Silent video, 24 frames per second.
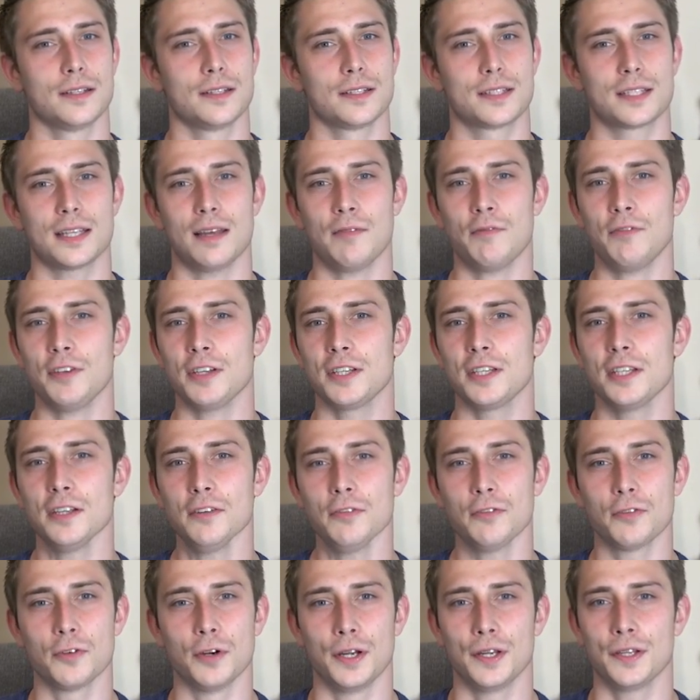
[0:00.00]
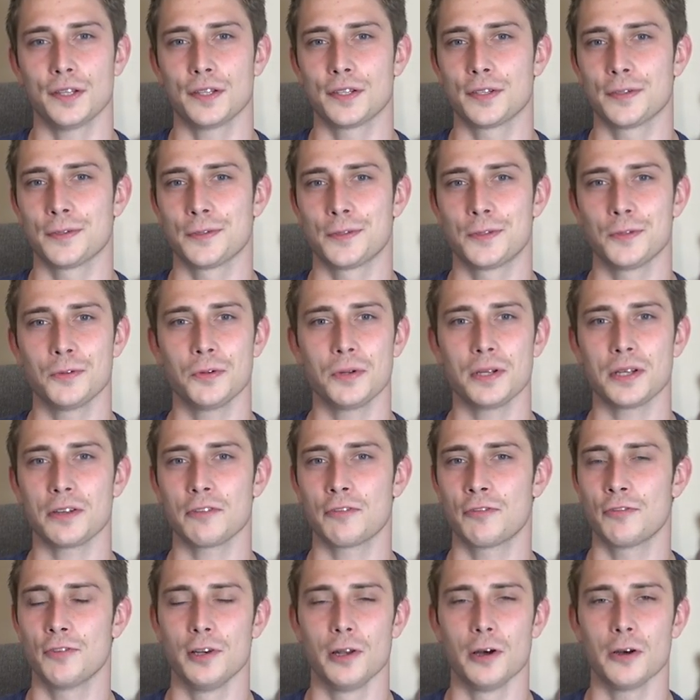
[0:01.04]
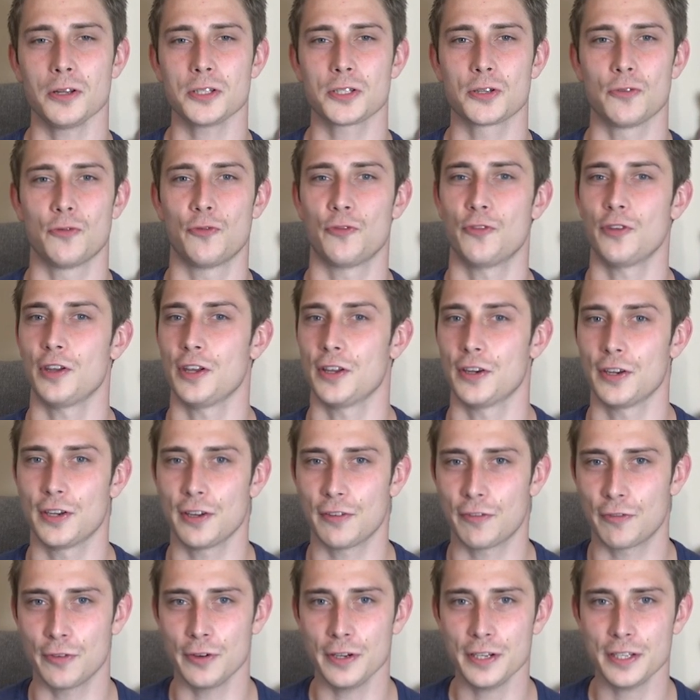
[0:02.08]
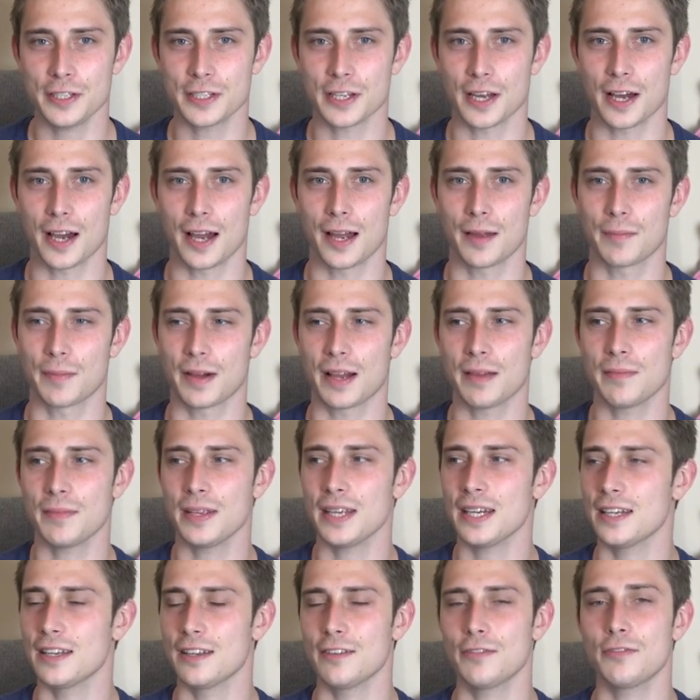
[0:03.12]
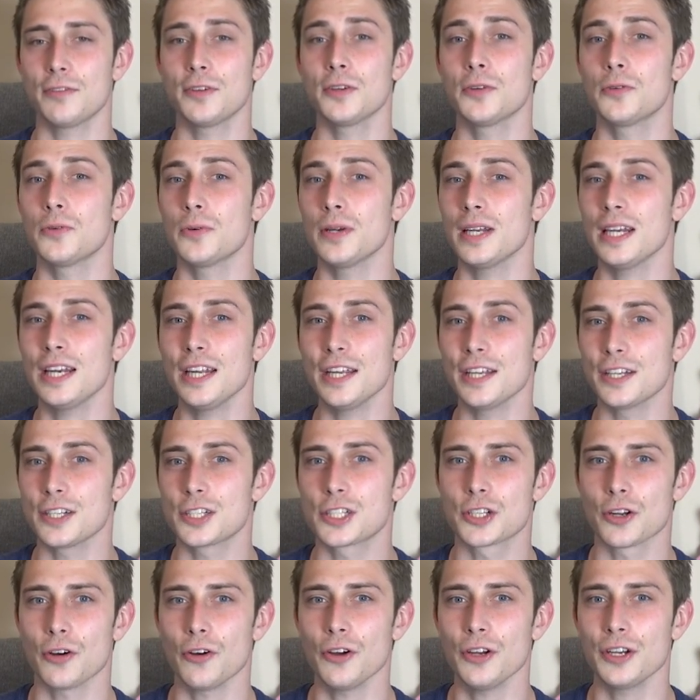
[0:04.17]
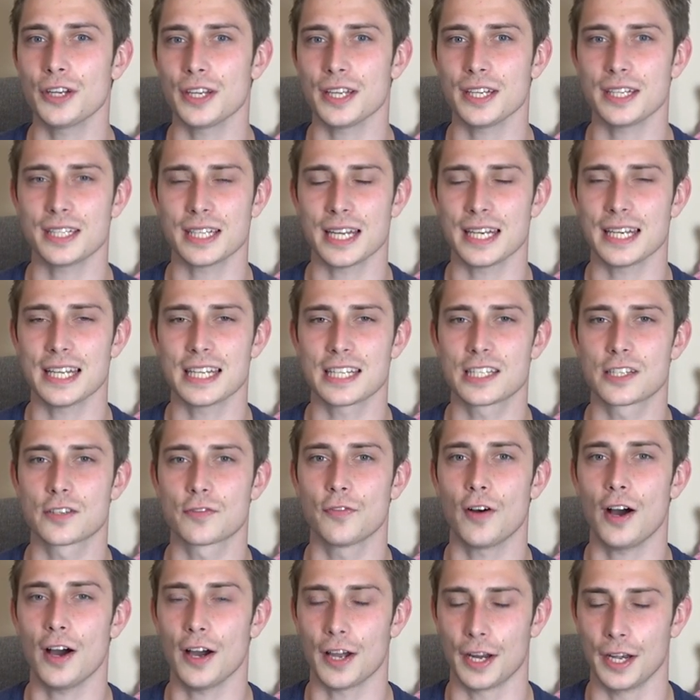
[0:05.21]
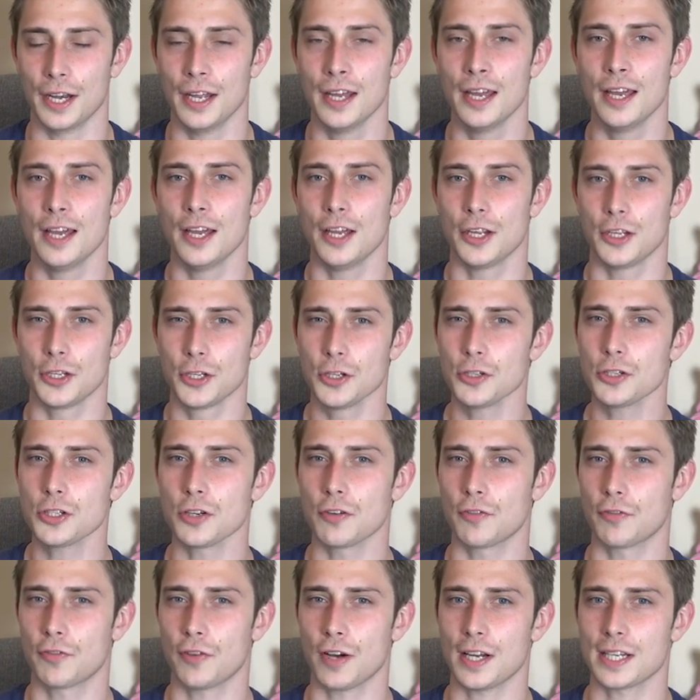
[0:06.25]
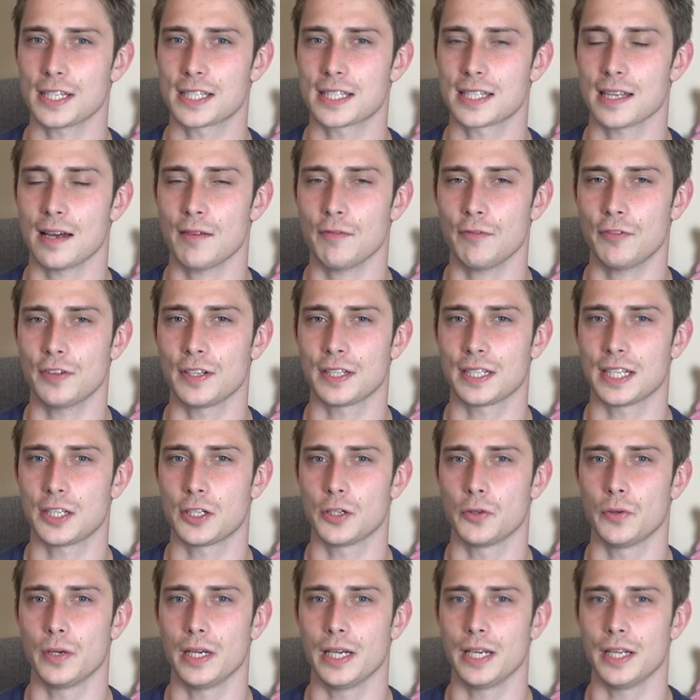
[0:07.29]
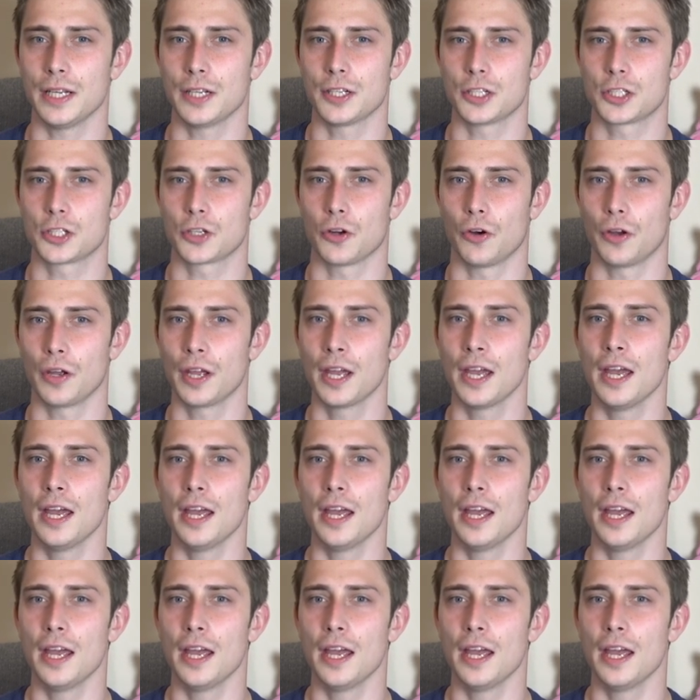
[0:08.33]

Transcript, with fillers: something different, doing philosophy in their free time. I mean, if you really enjoy that, then that's fine. You should find something that you really enjoy.